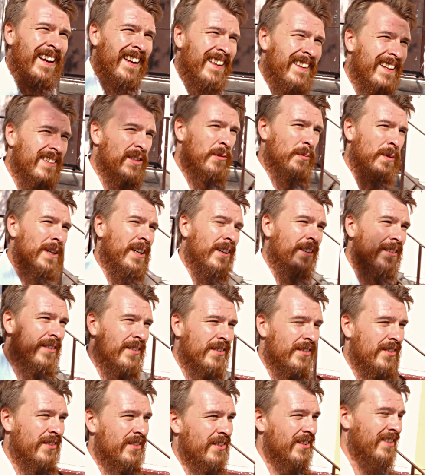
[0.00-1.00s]
That's
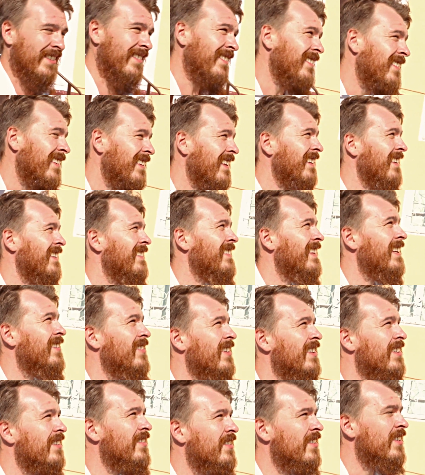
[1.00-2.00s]
because this
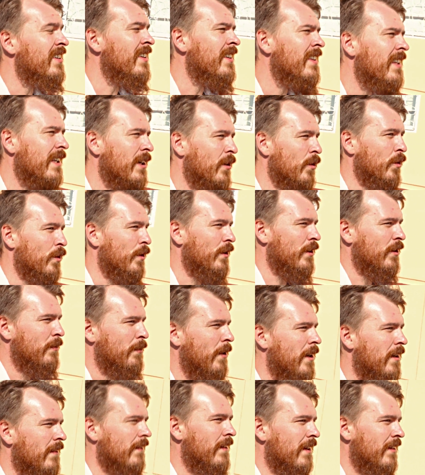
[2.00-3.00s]
is the oldest
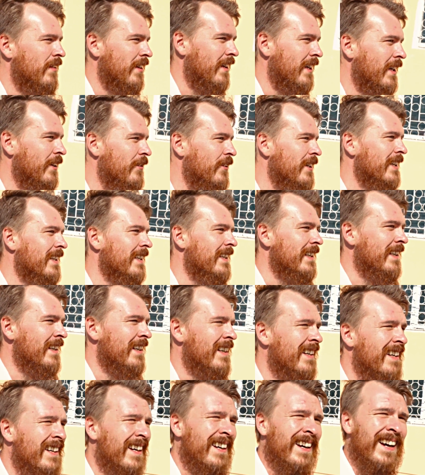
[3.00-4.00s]
part of the city, really.
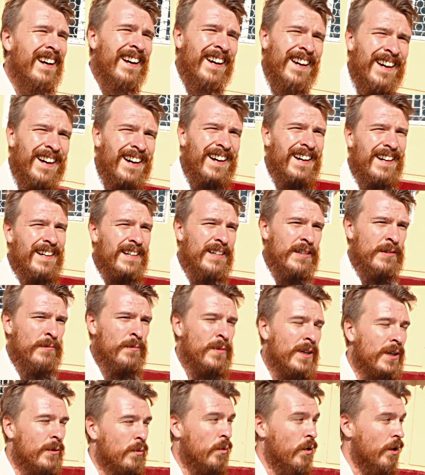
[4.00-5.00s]

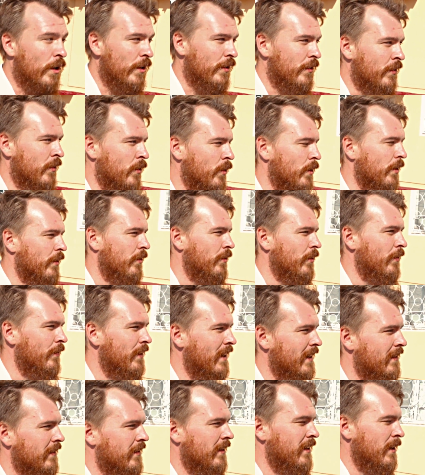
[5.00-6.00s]
It was an old
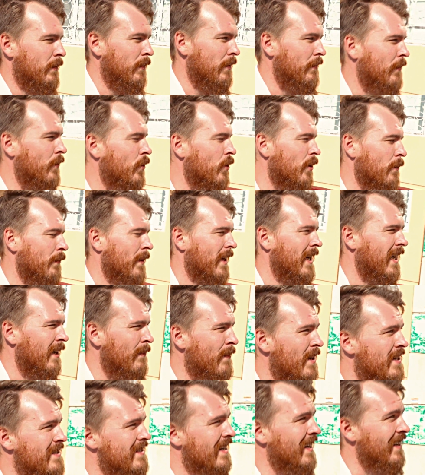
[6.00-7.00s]
Soviet city before it became
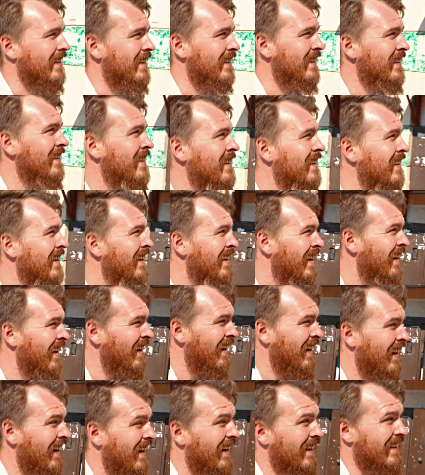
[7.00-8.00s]
Astana,
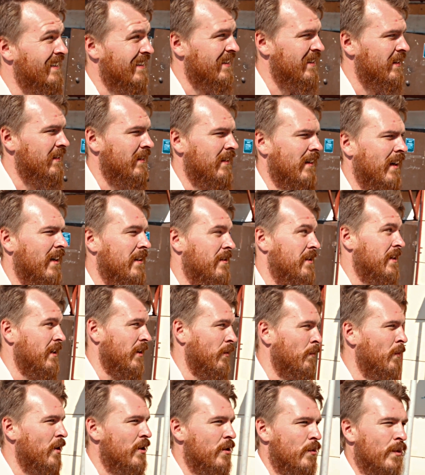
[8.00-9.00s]
and actually
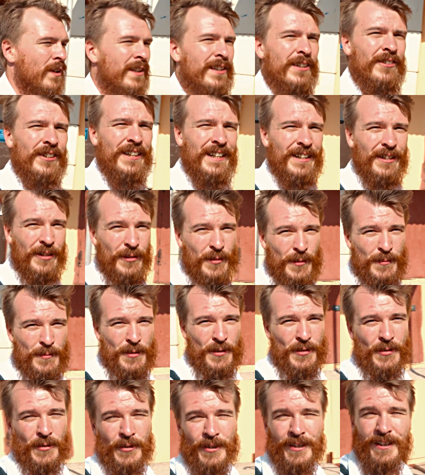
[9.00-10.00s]
it's much windier here, so I'm
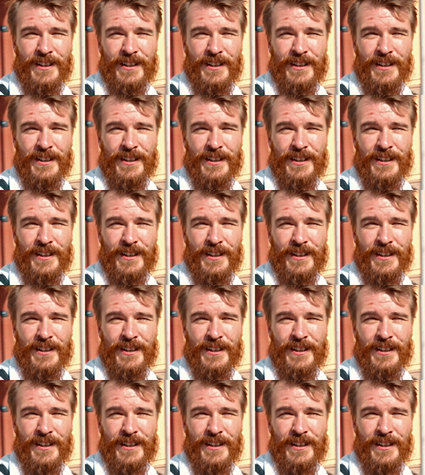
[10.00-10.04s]
just going